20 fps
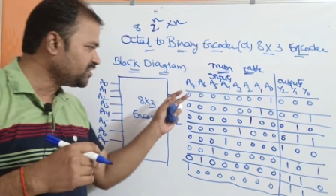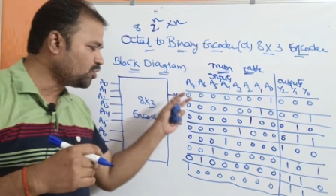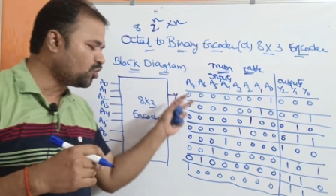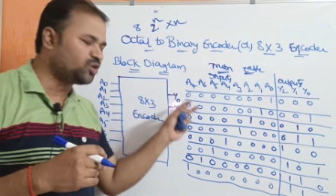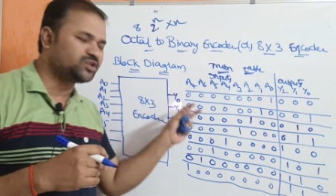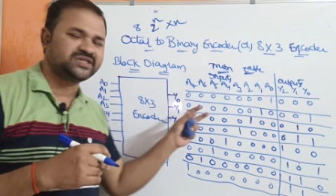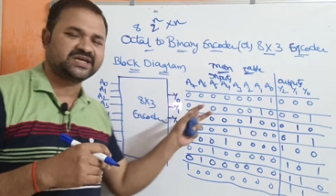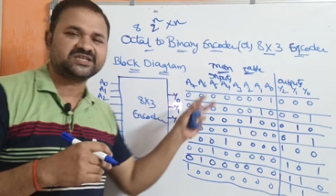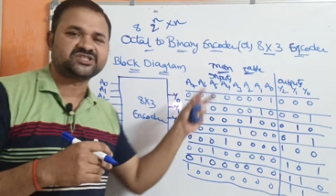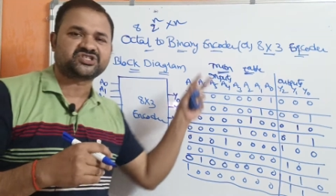
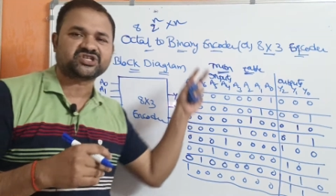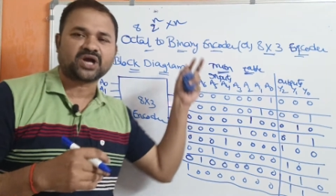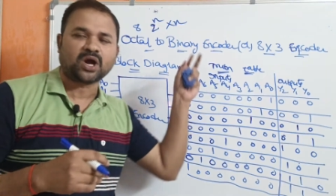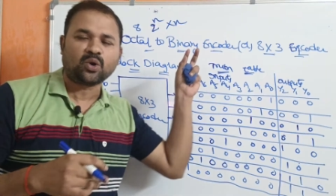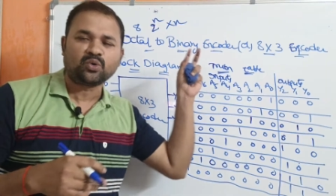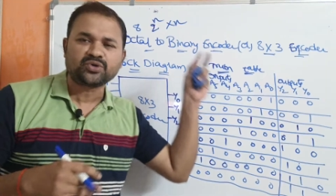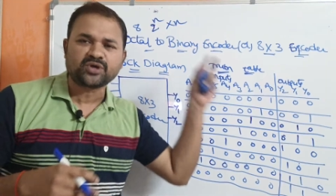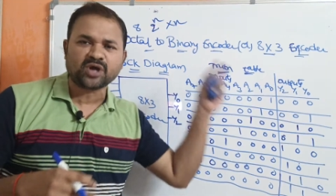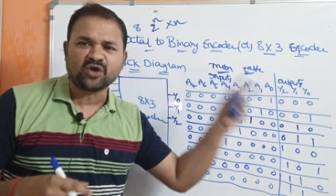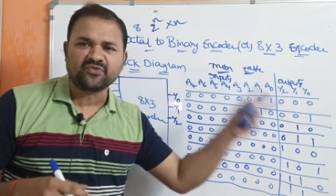know that
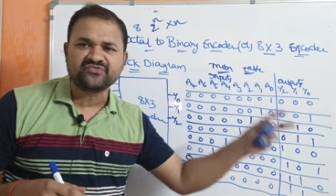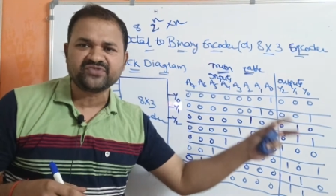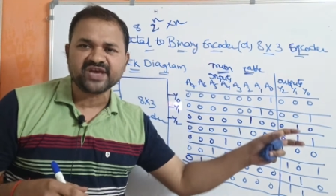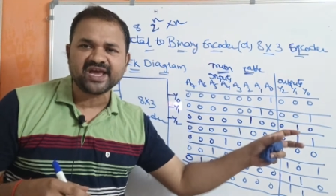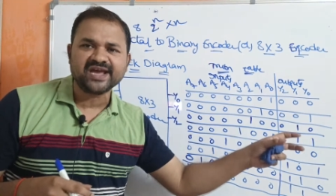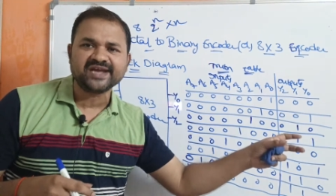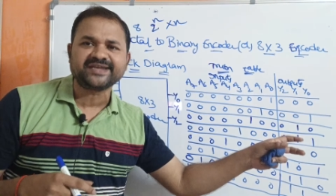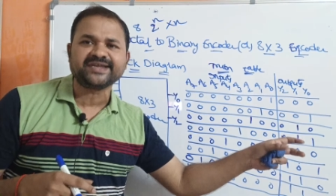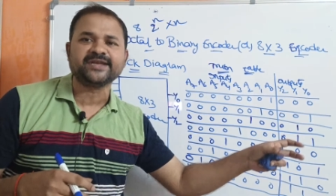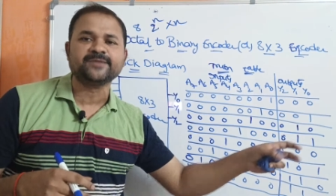out of
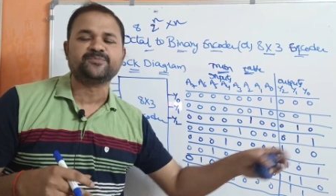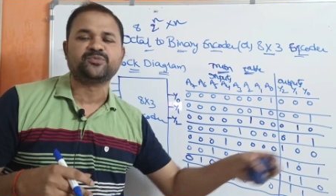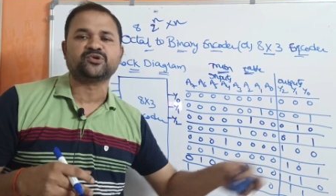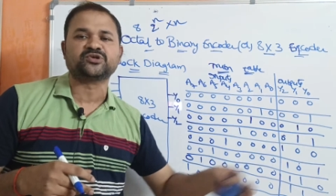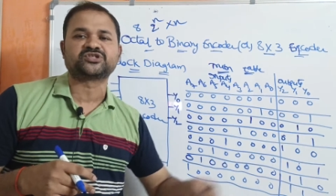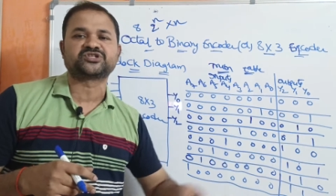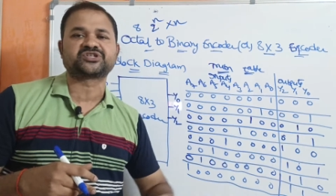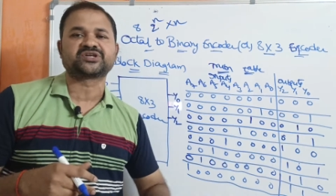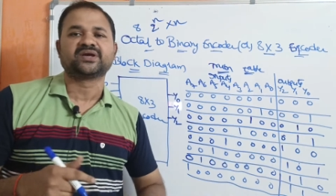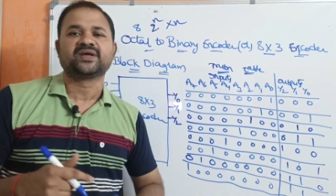8
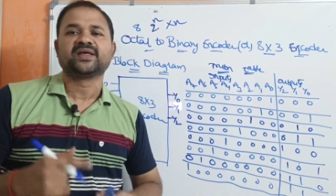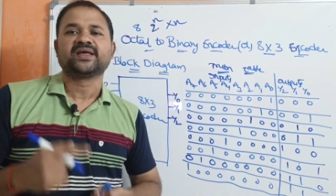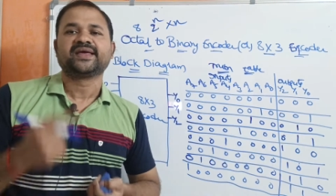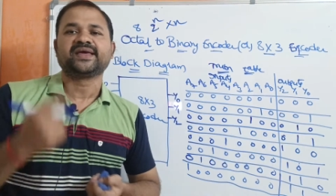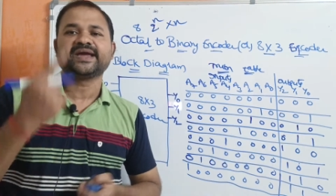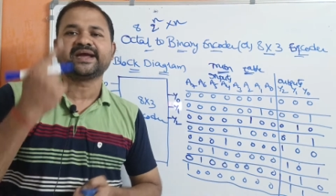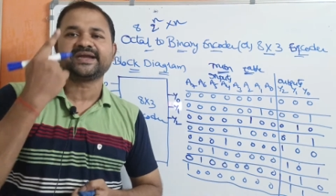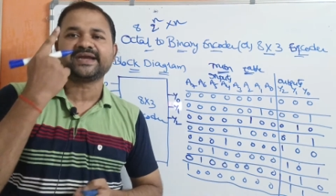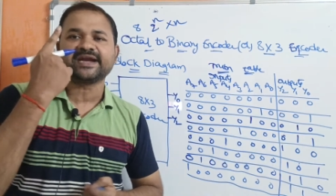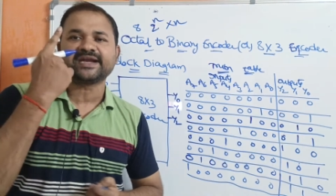inputs,
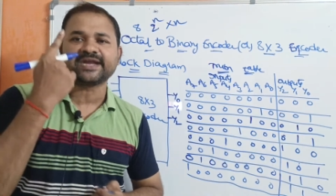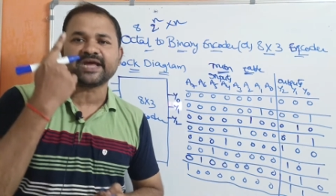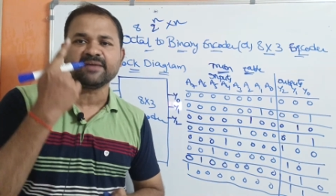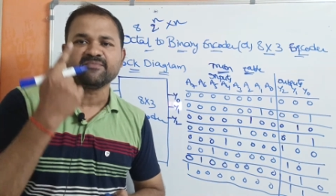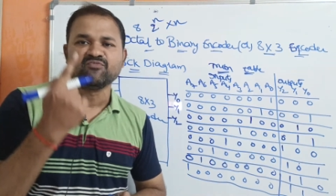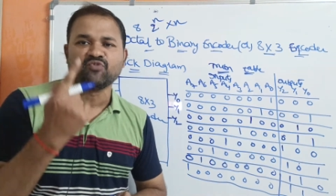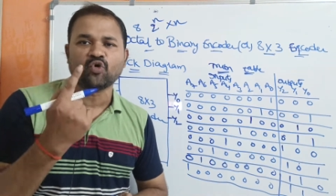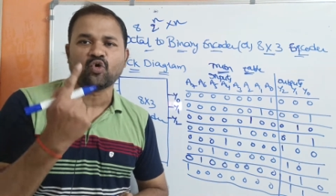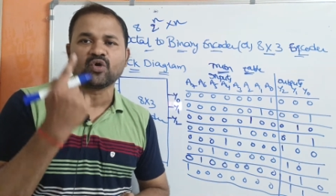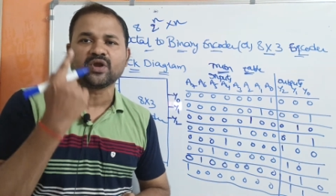at a
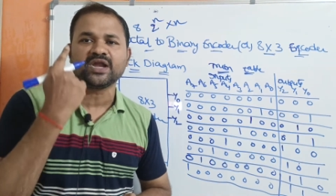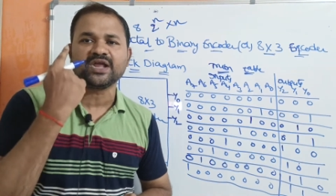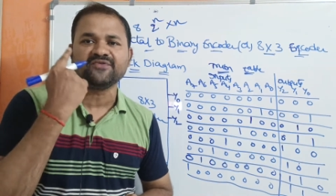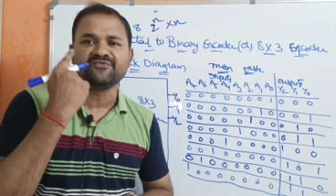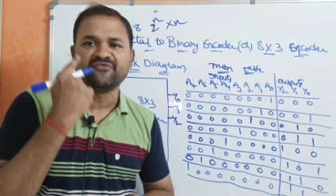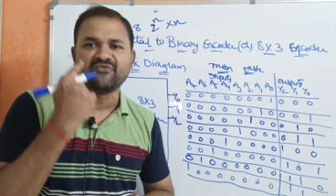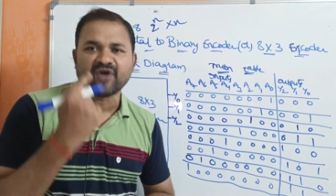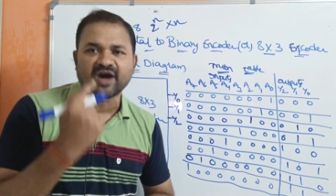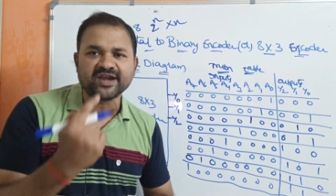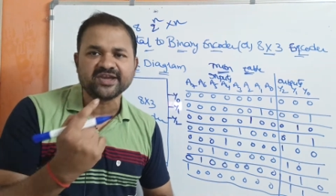time only
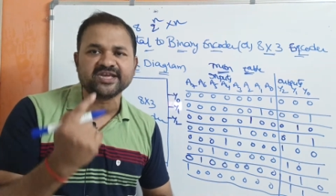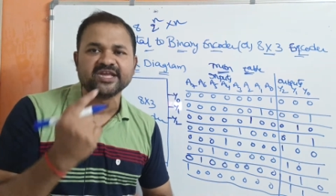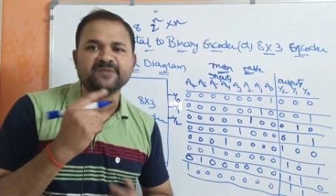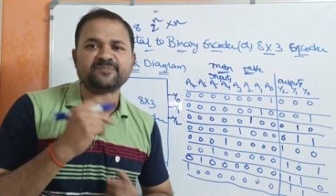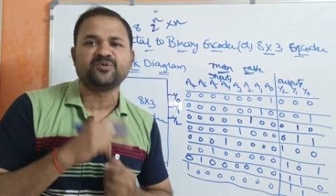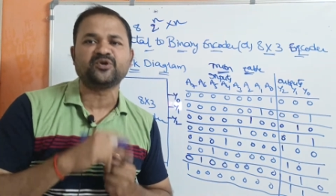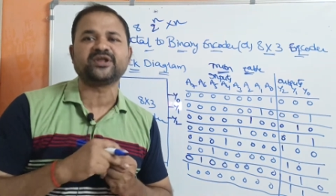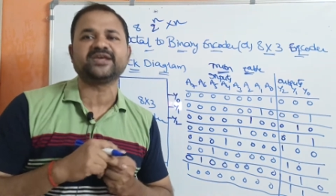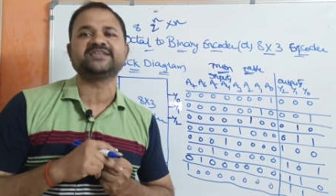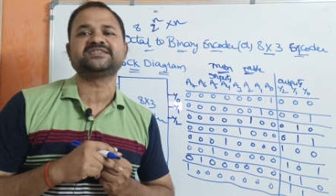one
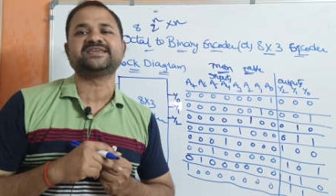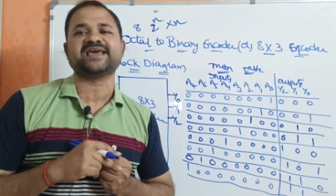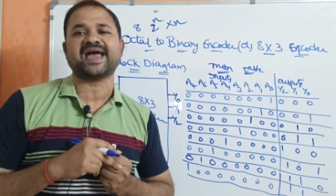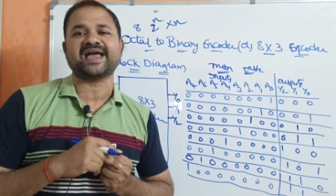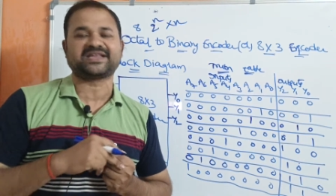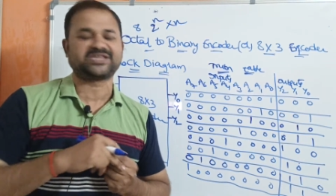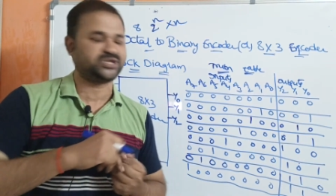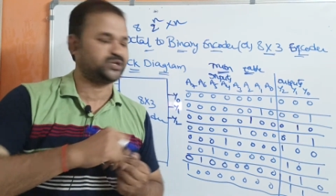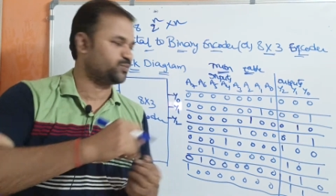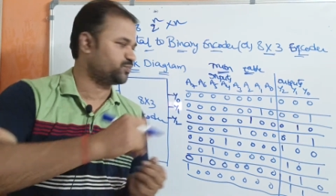input is
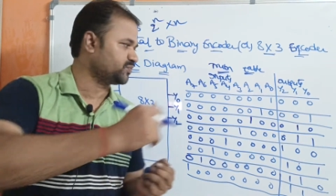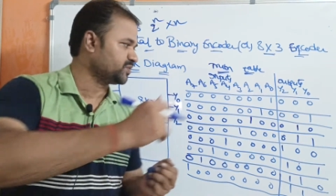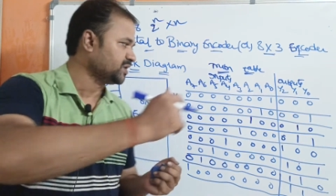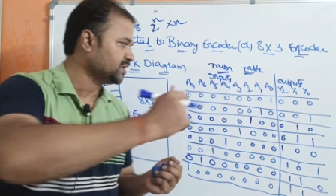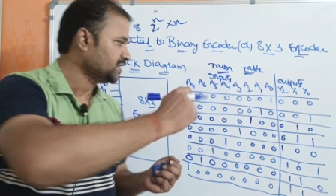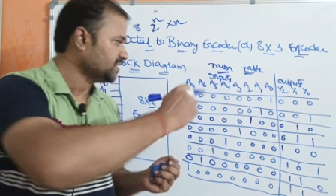active.